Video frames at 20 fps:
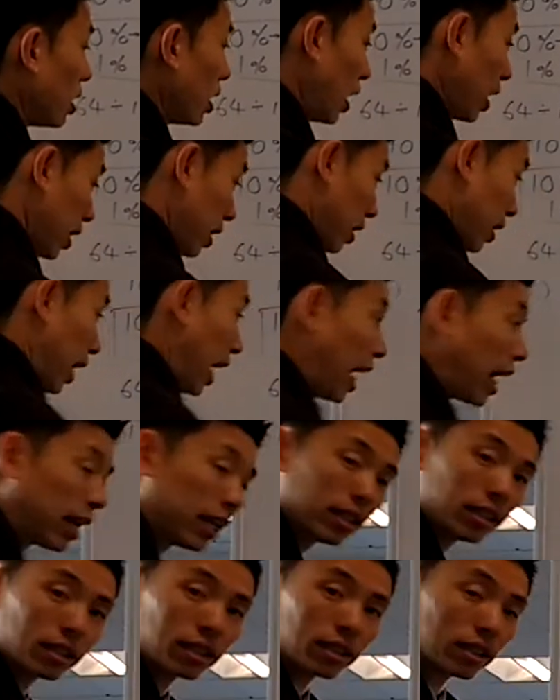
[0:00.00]
and
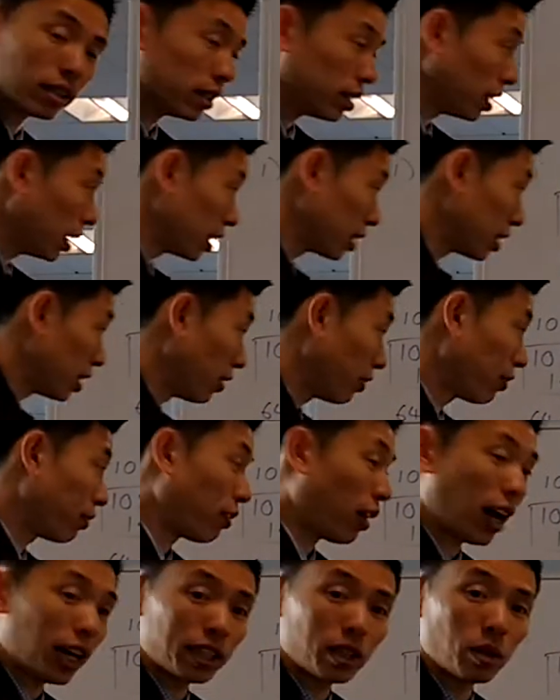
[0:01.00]
that is the
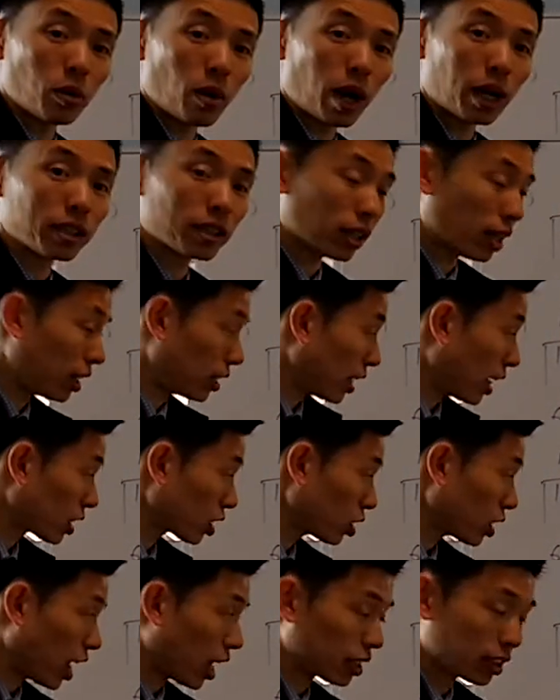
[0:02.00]
final answer, and that's
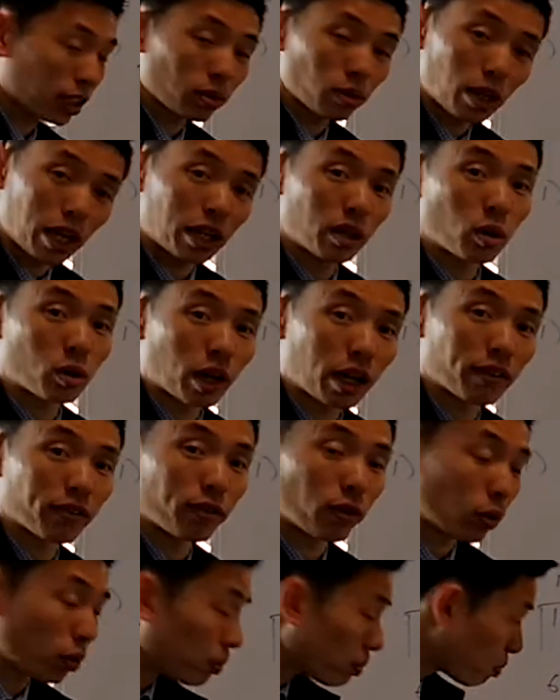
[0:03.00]
the answer they're looking
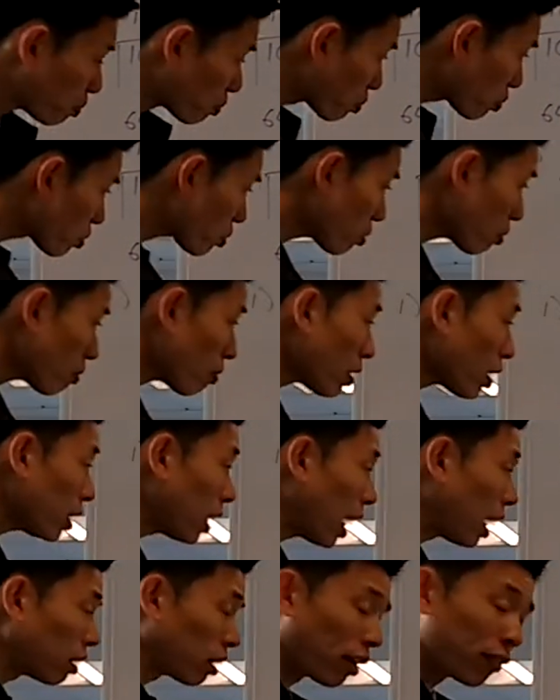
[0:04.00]
for.
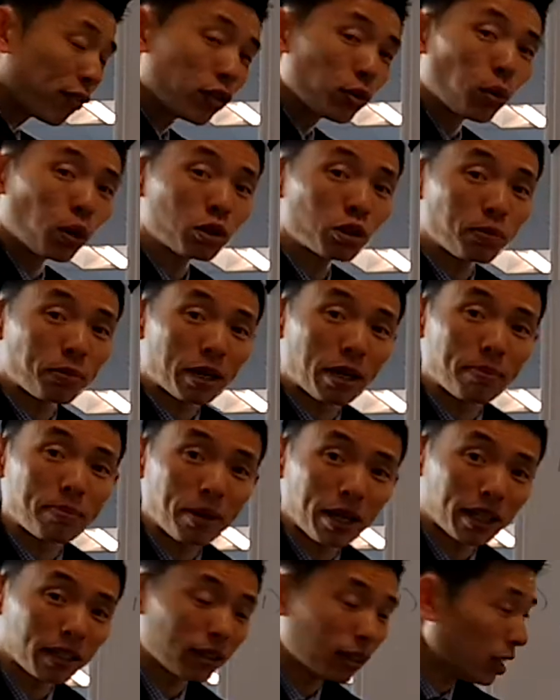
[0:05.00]
Now, if you want to be a
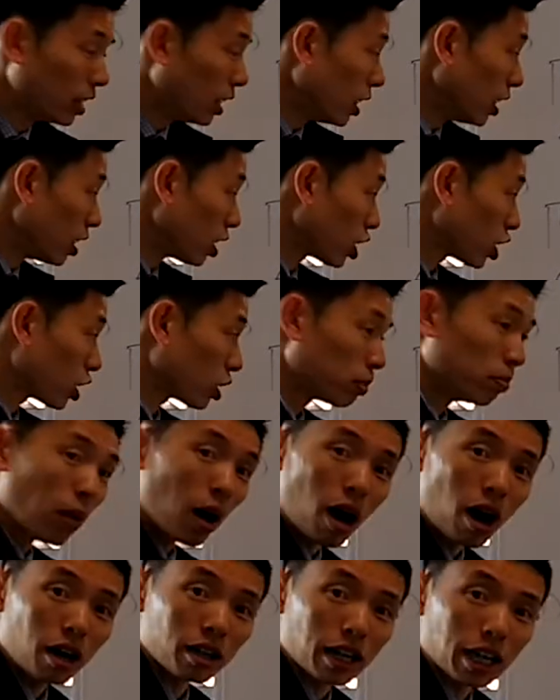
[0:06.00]
bit
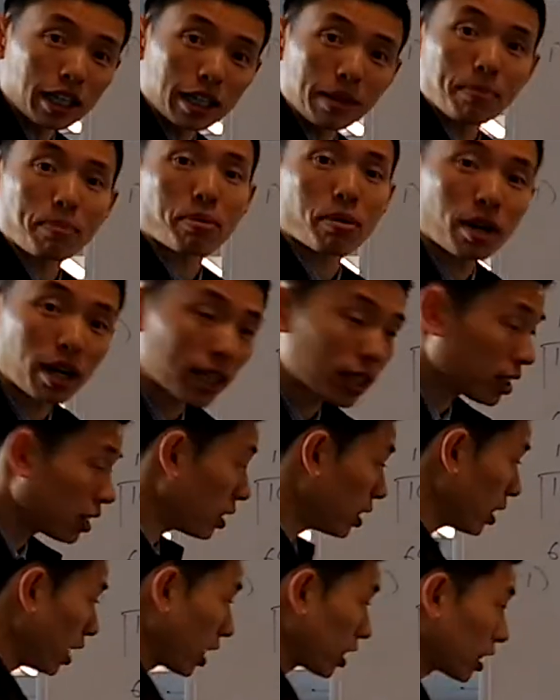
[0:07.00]
smart and impress
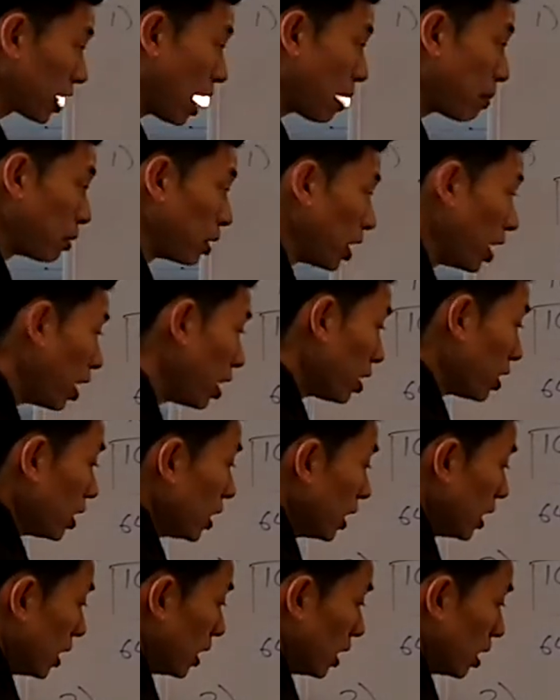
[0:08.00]
the examiner,
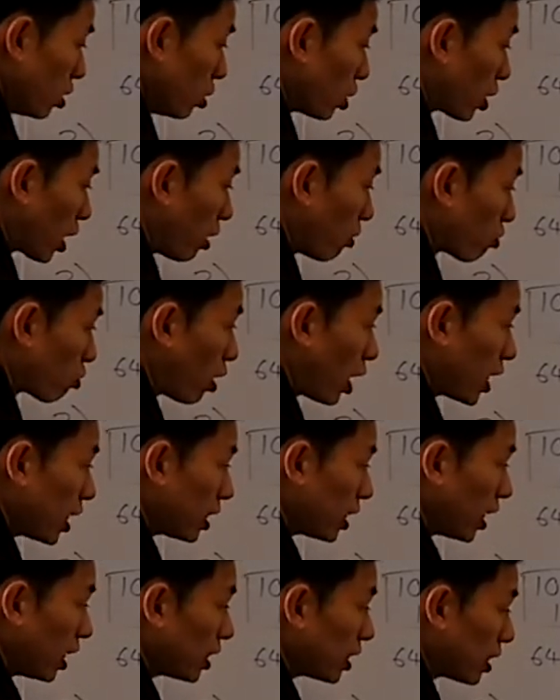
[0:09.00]
you can
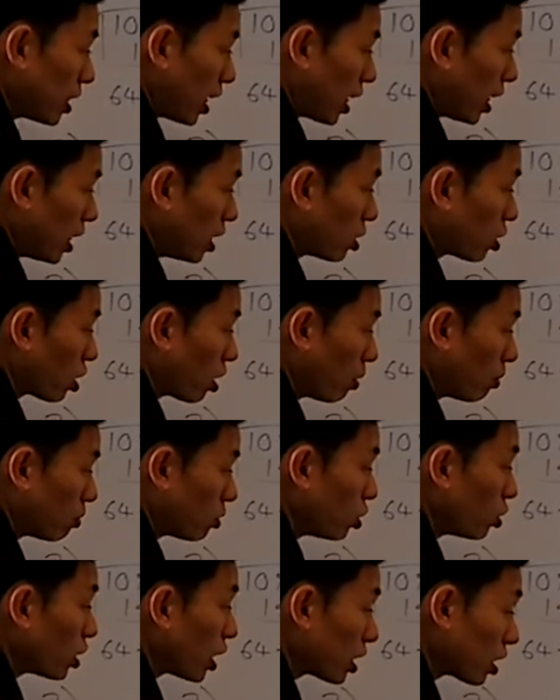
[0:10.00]
write this in
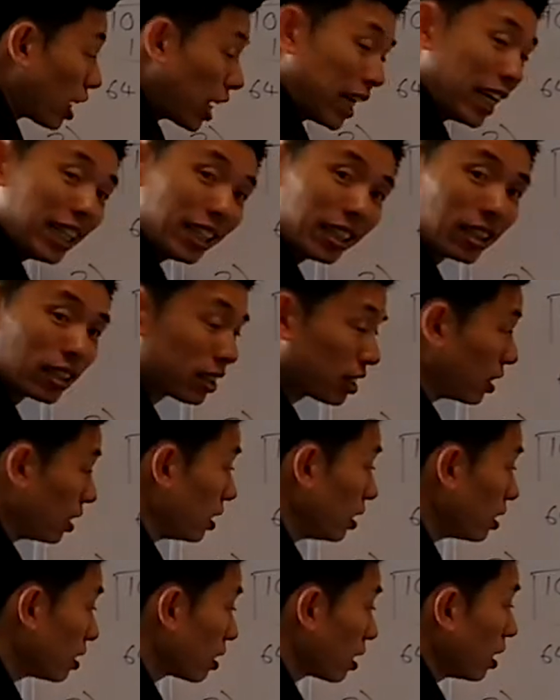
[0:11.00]
using the
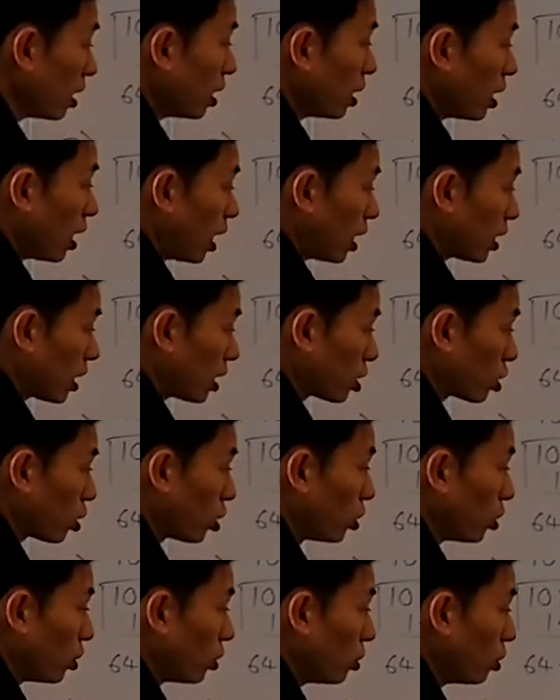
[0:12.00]
indices, and it's
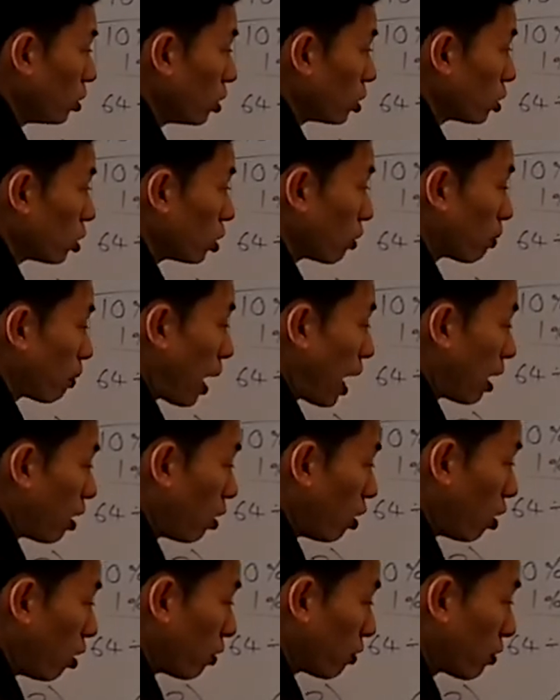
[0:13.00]
2 to the
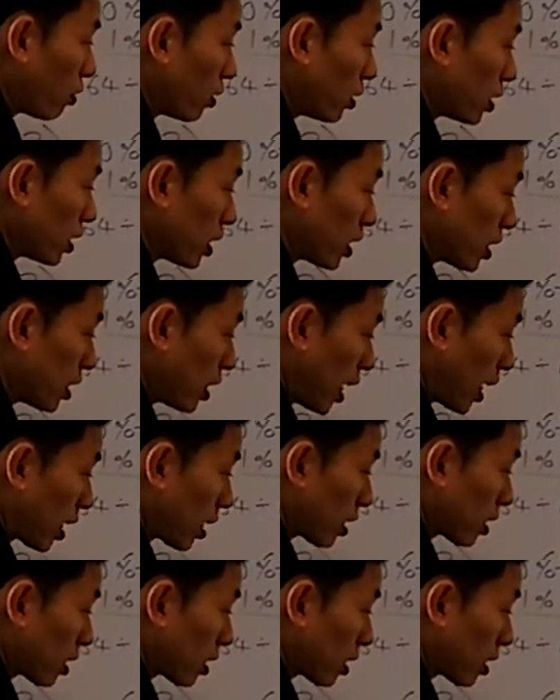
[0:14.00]
power of 6.